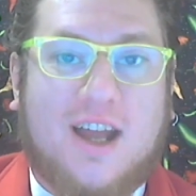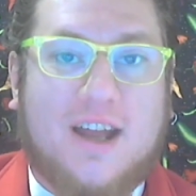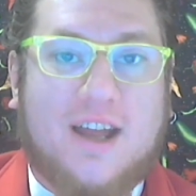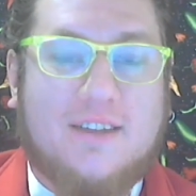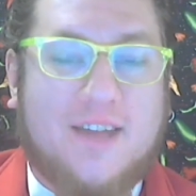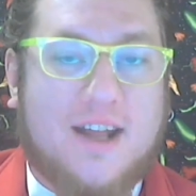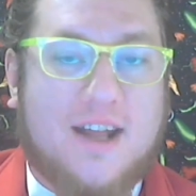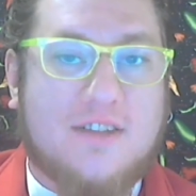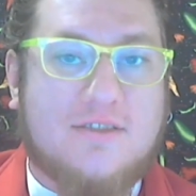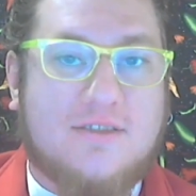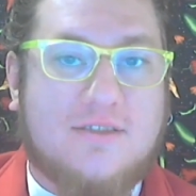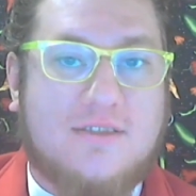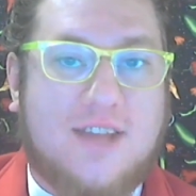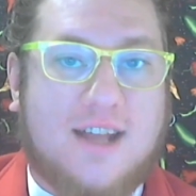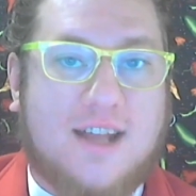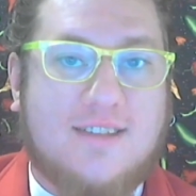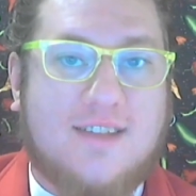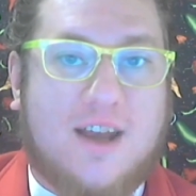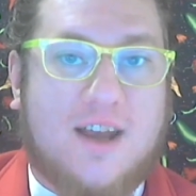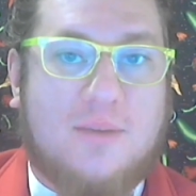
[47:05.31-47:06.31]
And that's
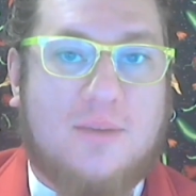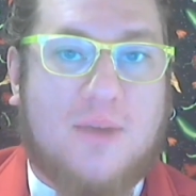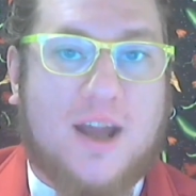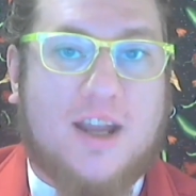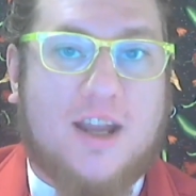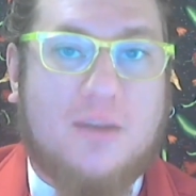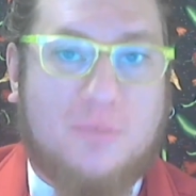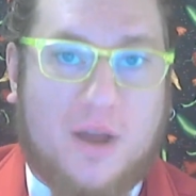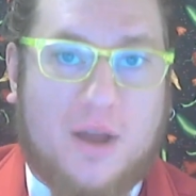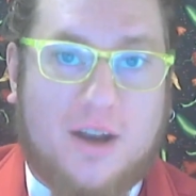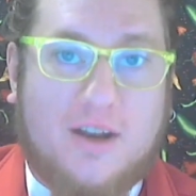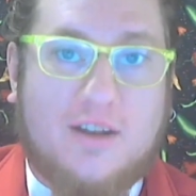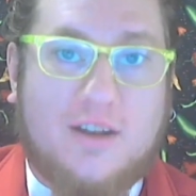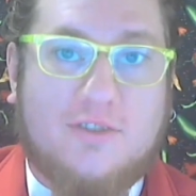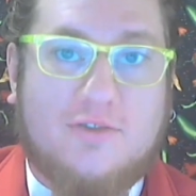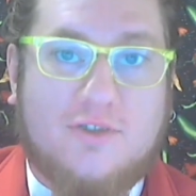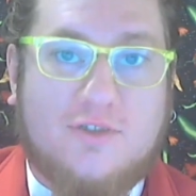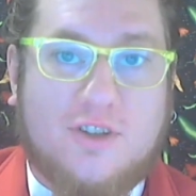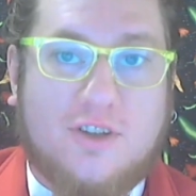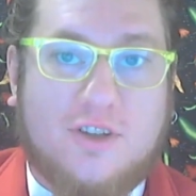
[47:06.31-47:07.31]
that's how my competitive
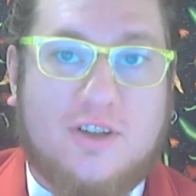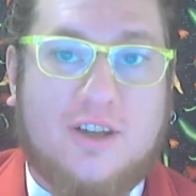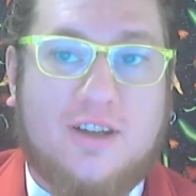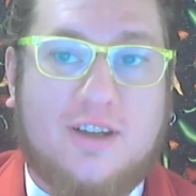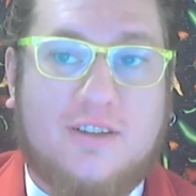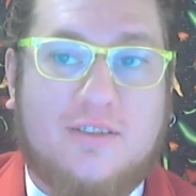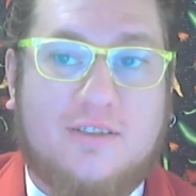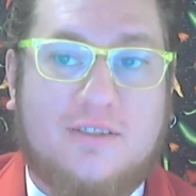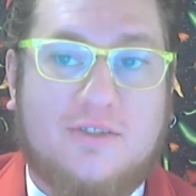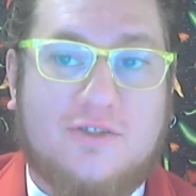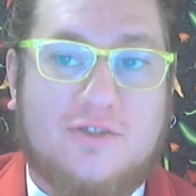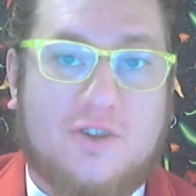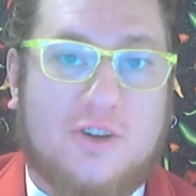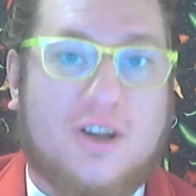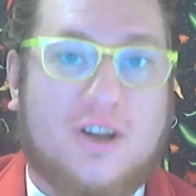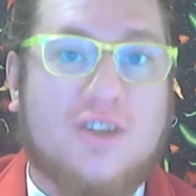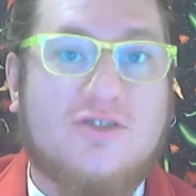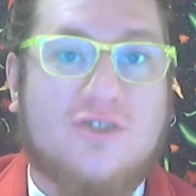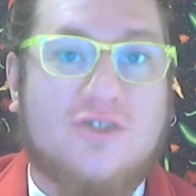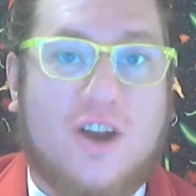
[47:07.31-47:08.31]
chili
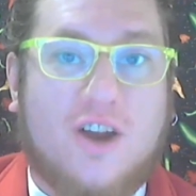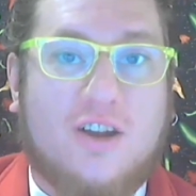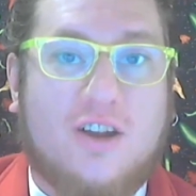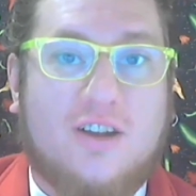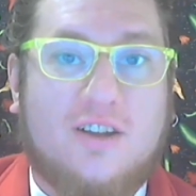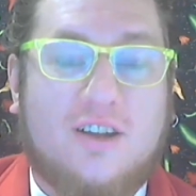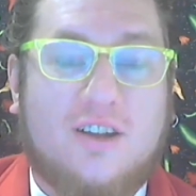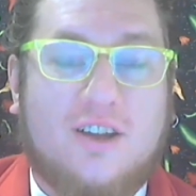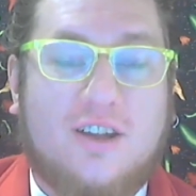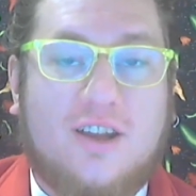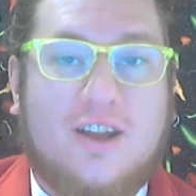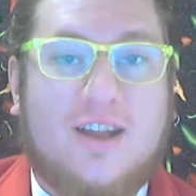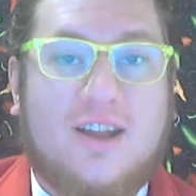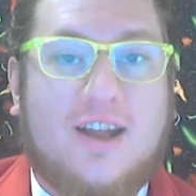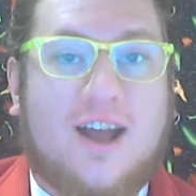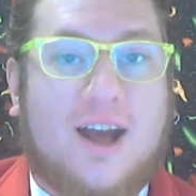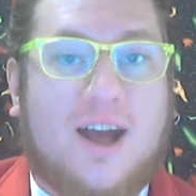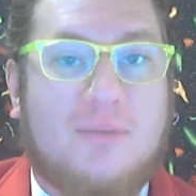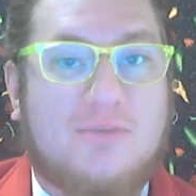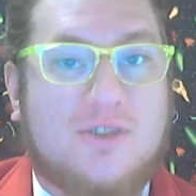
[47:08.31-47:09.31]
journey started.
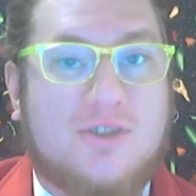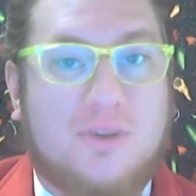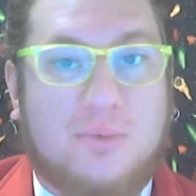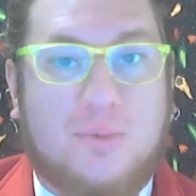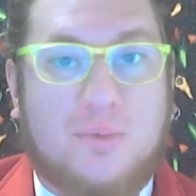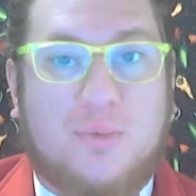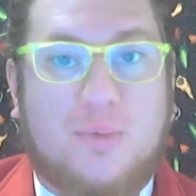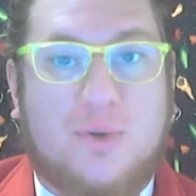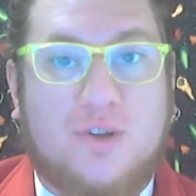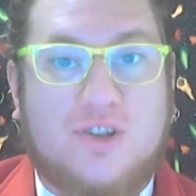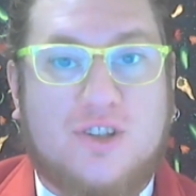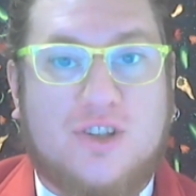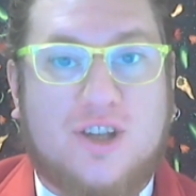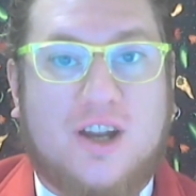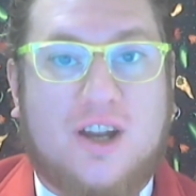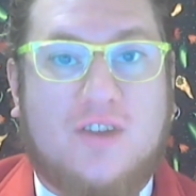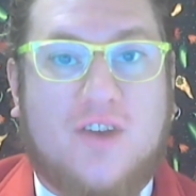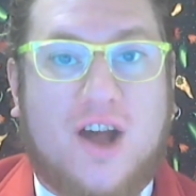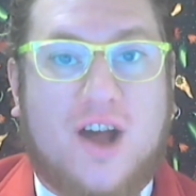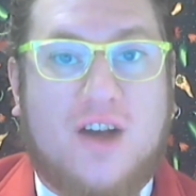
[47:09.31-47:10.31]
I'm super
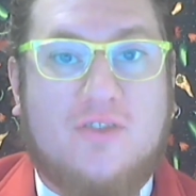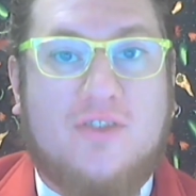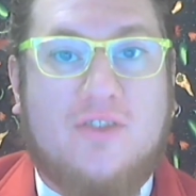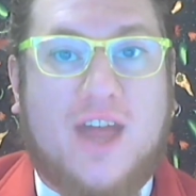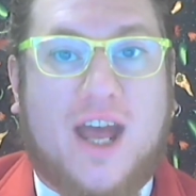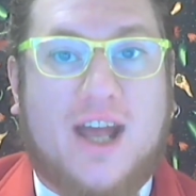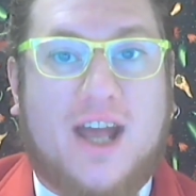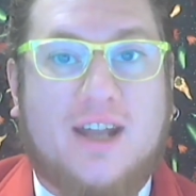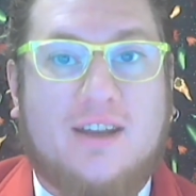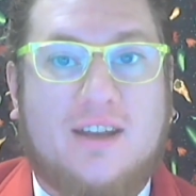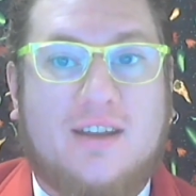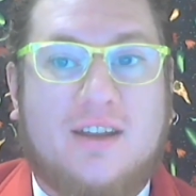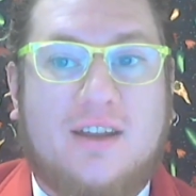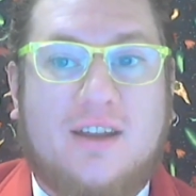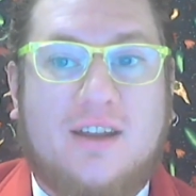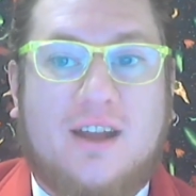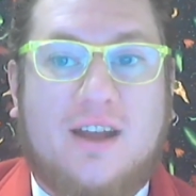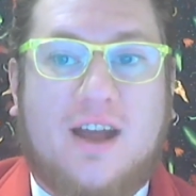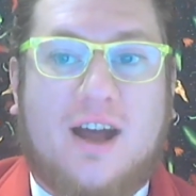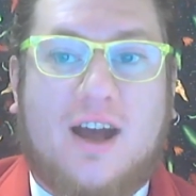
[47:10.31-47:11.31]
appreciative of that.
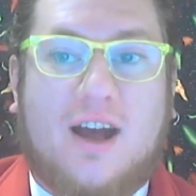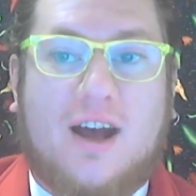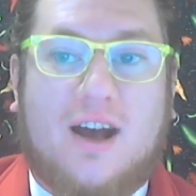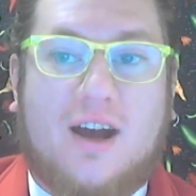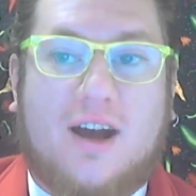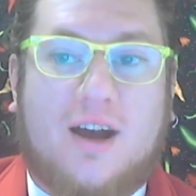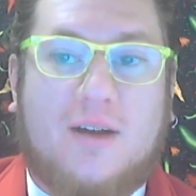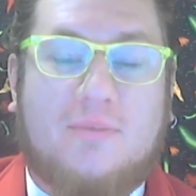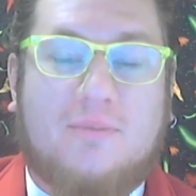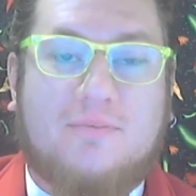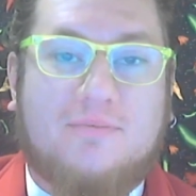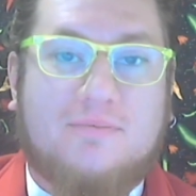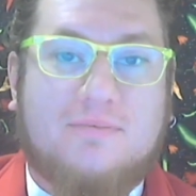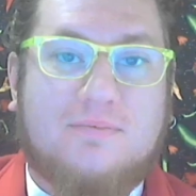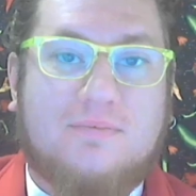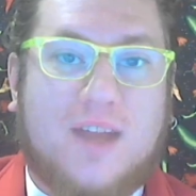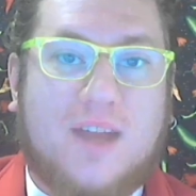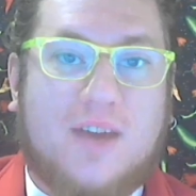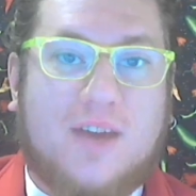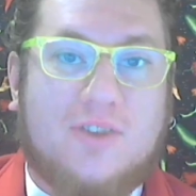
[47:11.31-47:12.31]
Um,
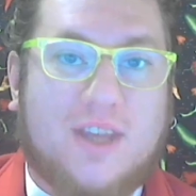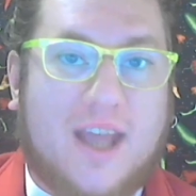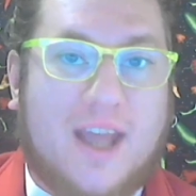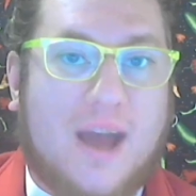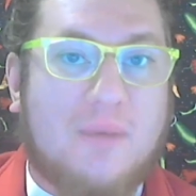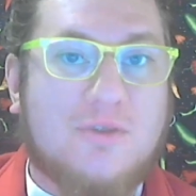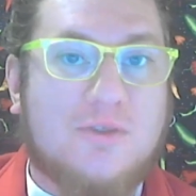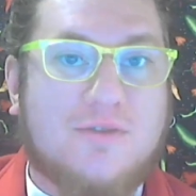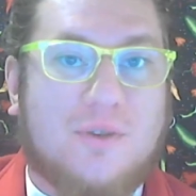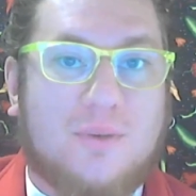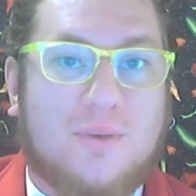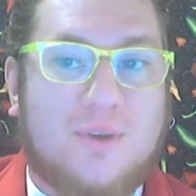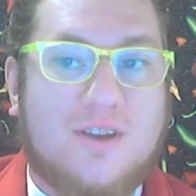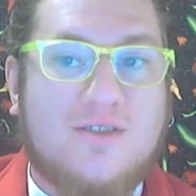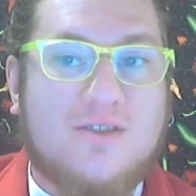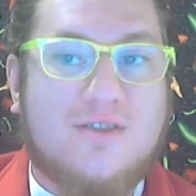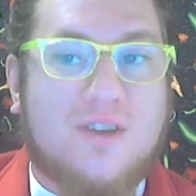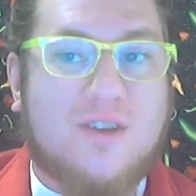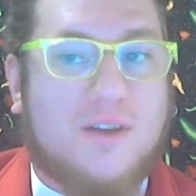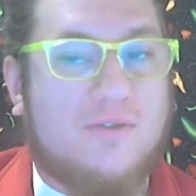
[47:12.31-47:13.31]
everything happens for a
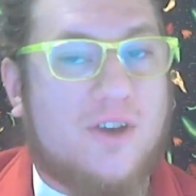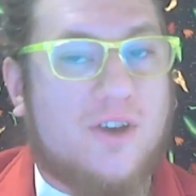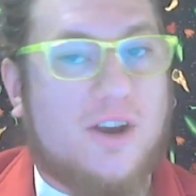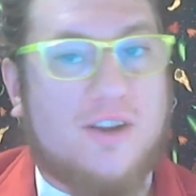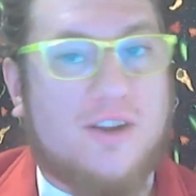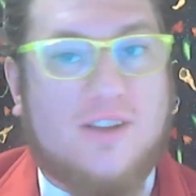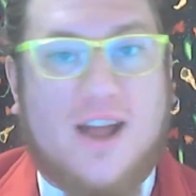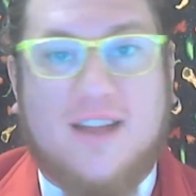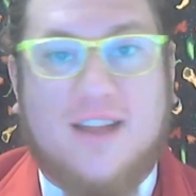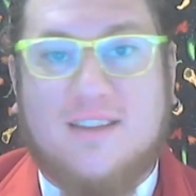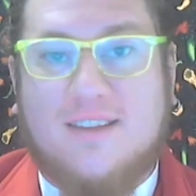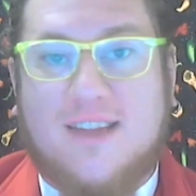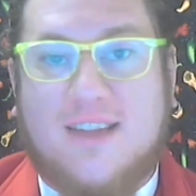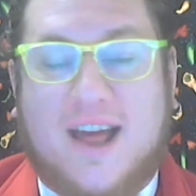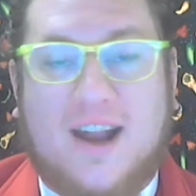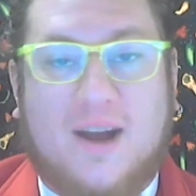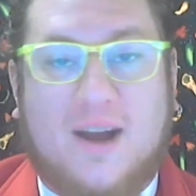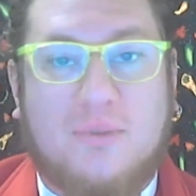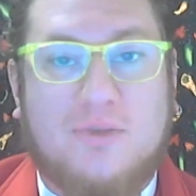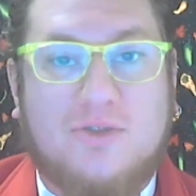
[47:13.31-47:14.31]
reason, so I'm very glad that
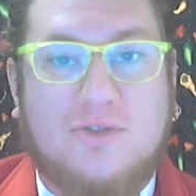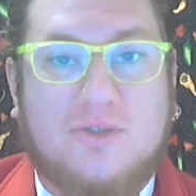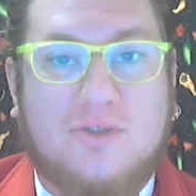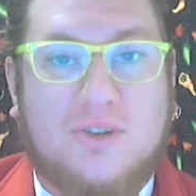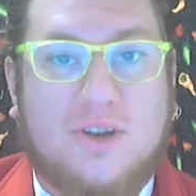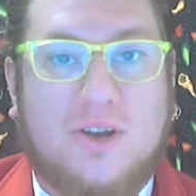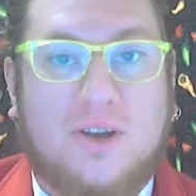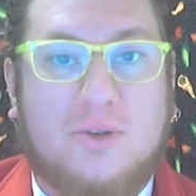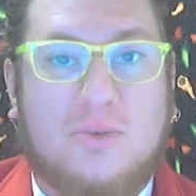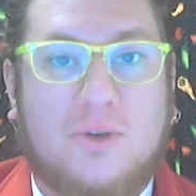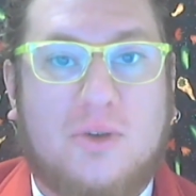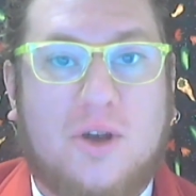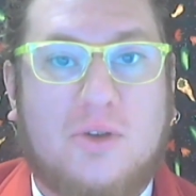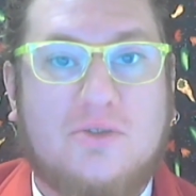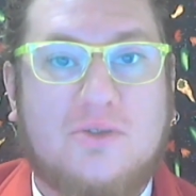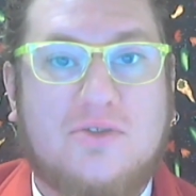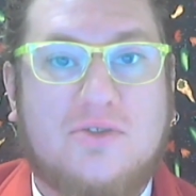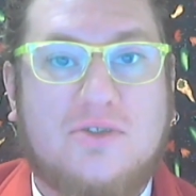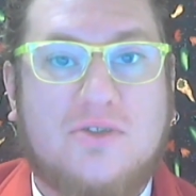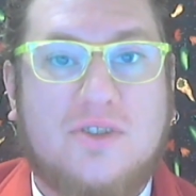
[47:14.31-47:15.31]
that opportunity
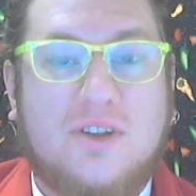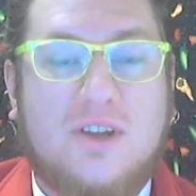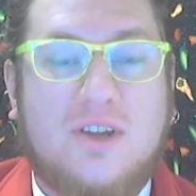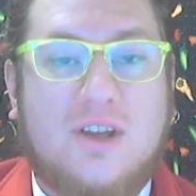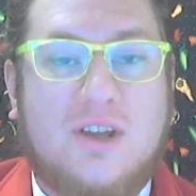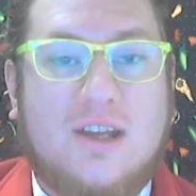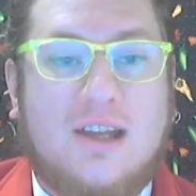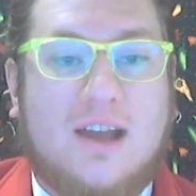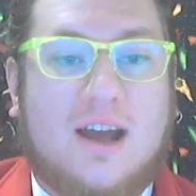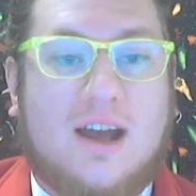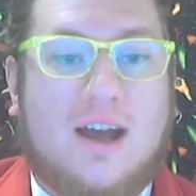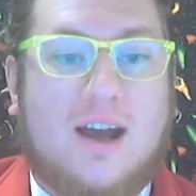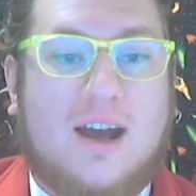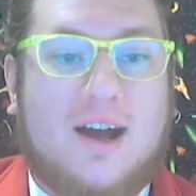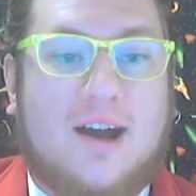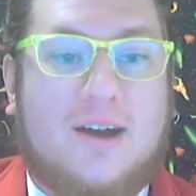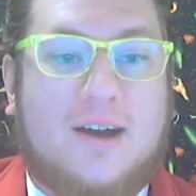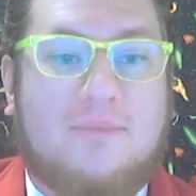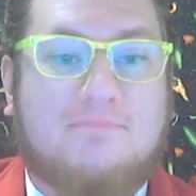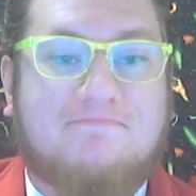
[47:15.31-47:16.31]
arose.
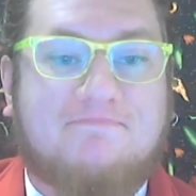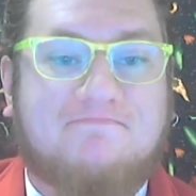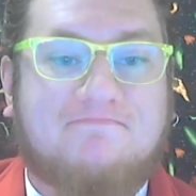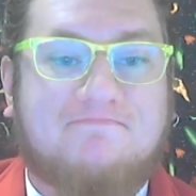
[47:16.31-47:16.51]
Um,